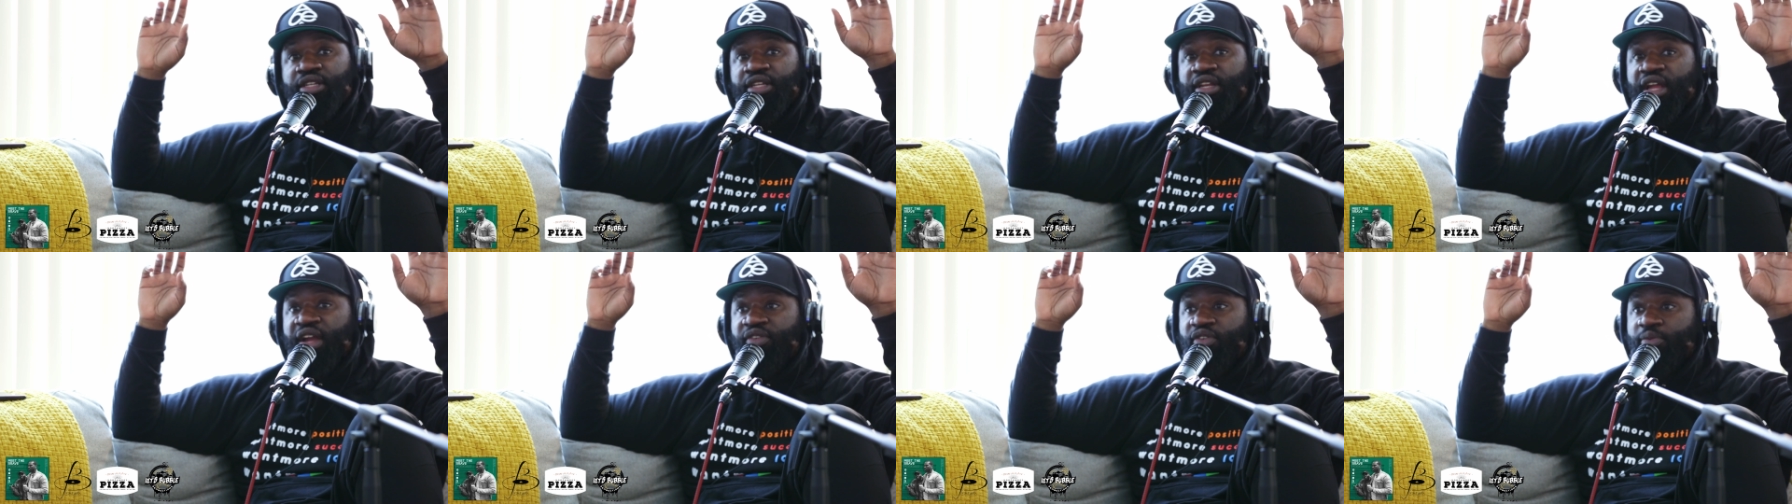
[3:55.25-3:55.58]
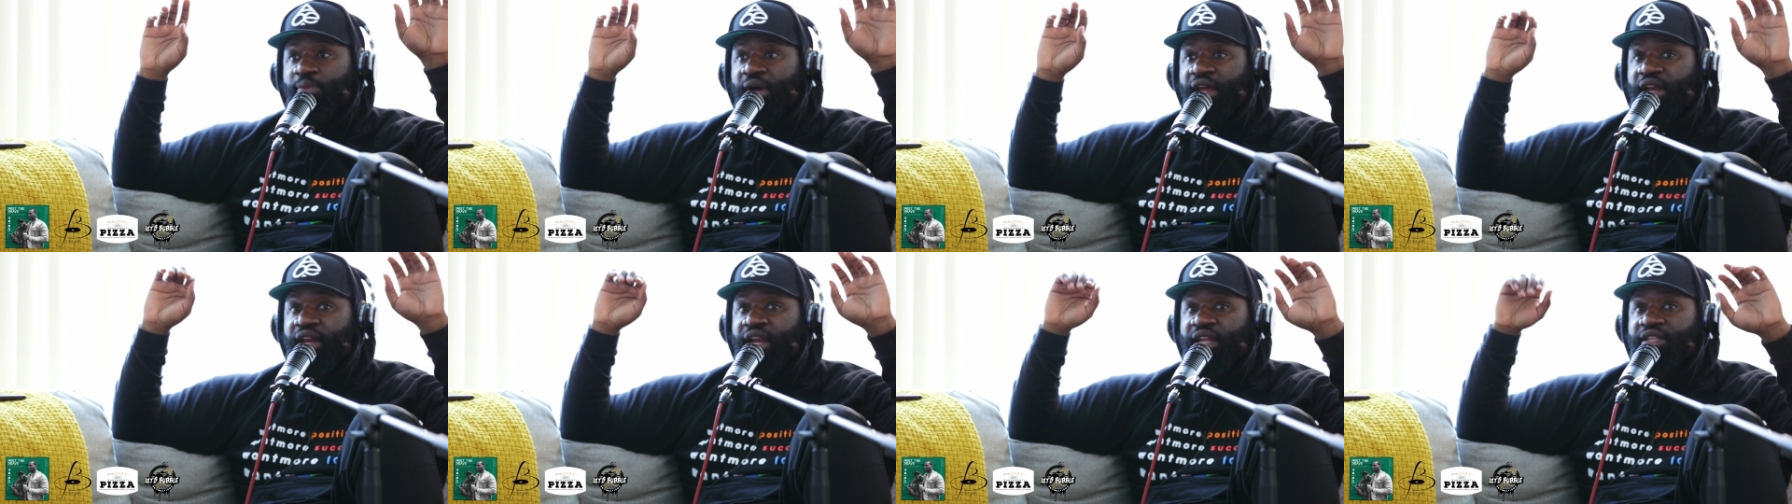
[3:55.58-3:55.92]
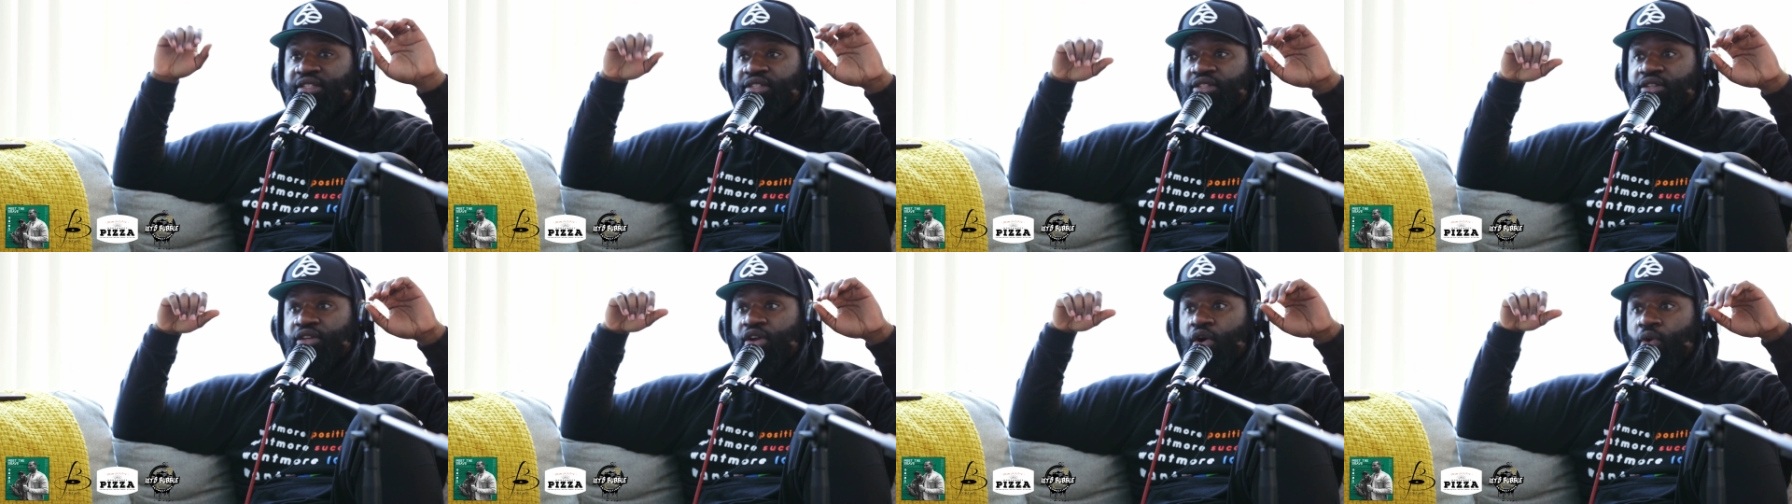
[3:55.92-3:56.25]
and everybody
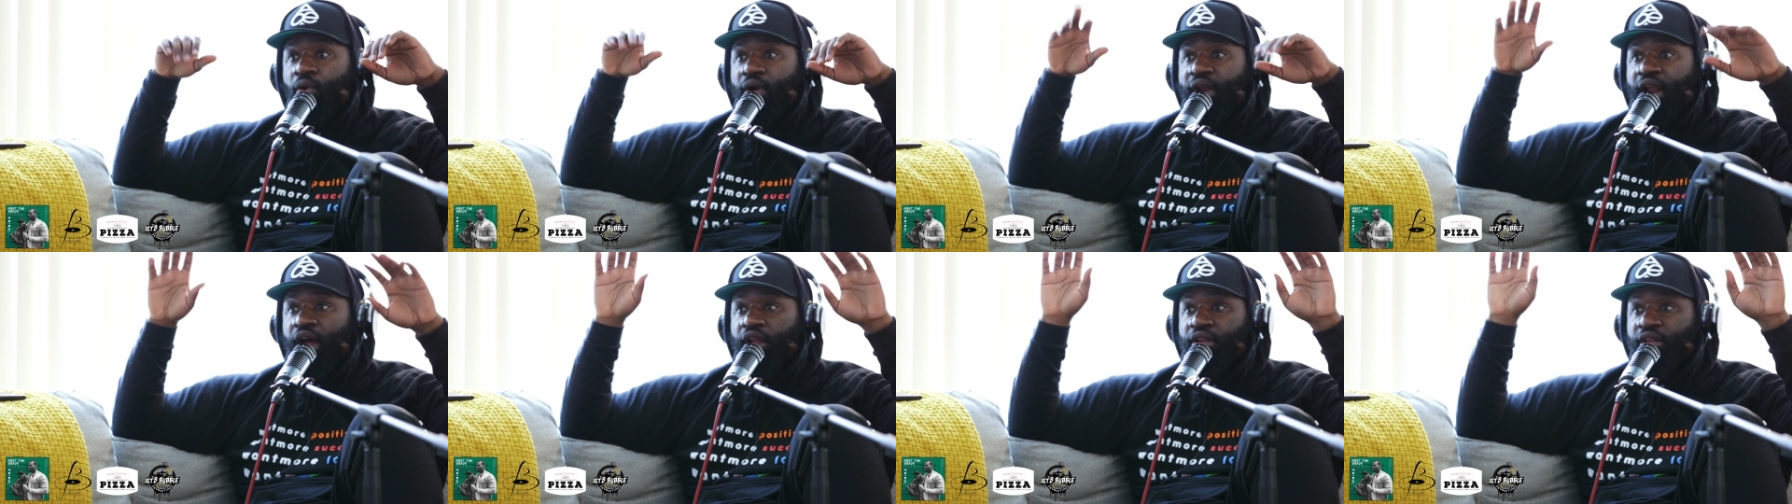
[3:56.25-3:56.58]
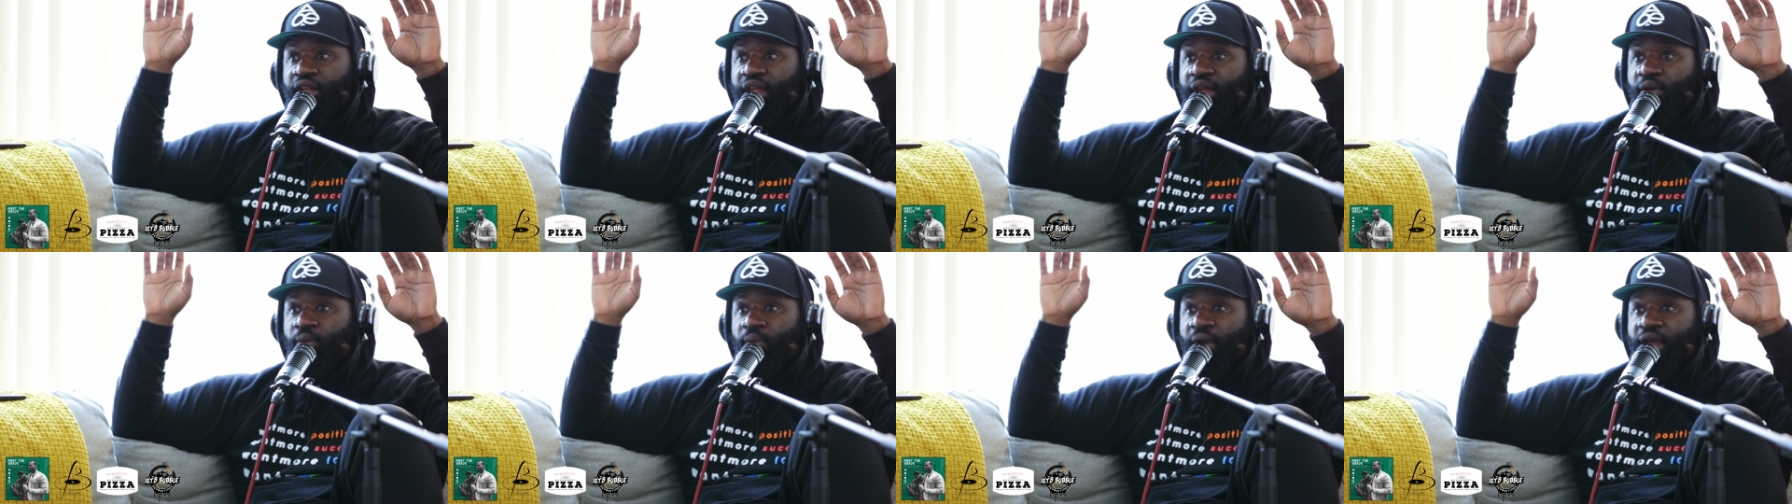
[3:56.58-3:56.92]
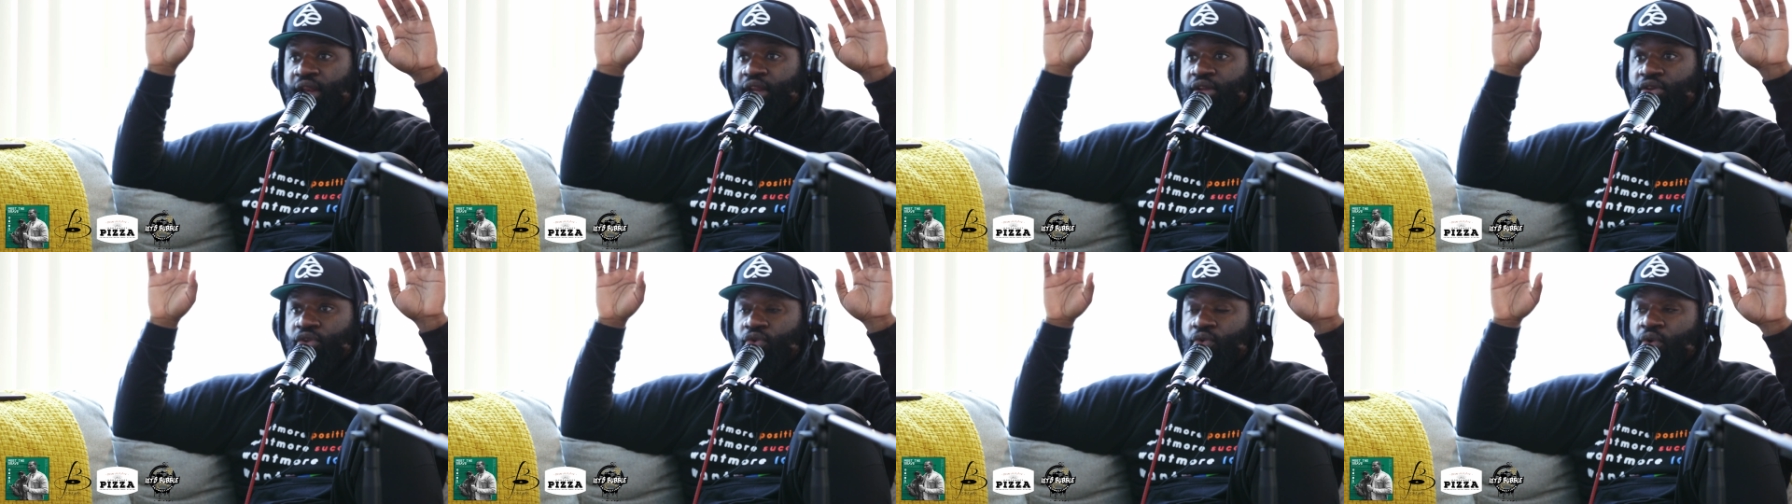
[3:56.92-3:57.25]
that's going out their
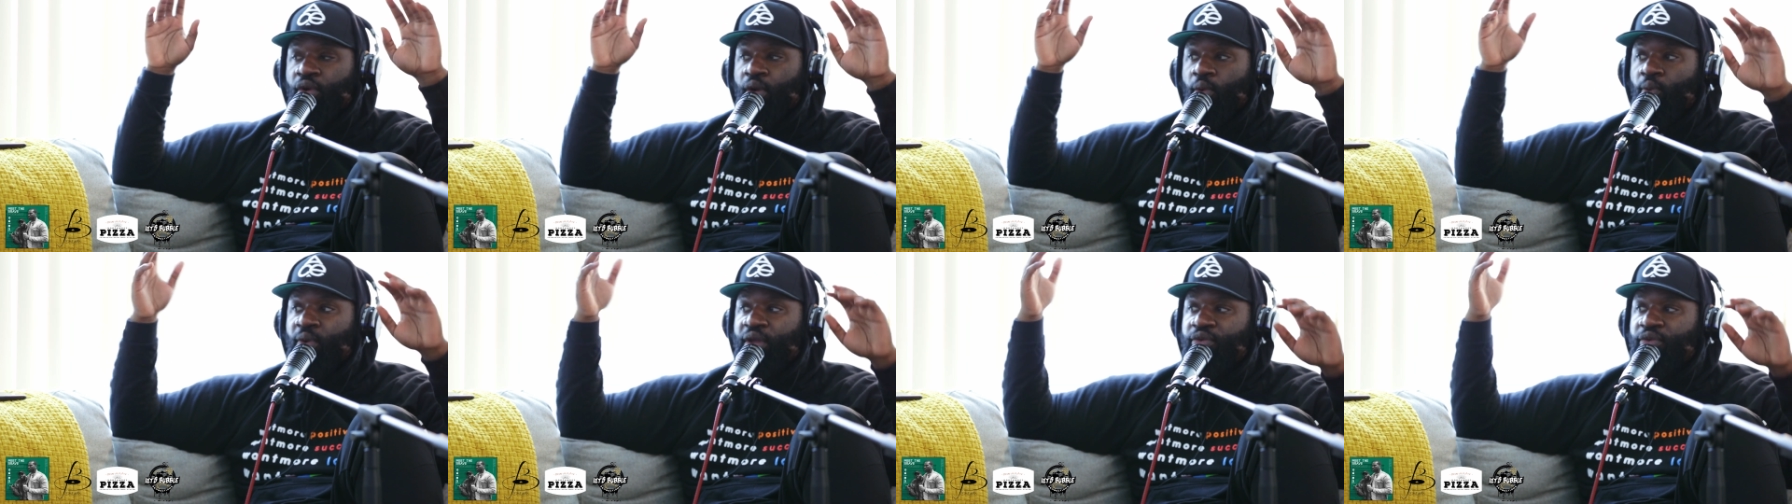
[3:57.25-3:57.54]
way to do it.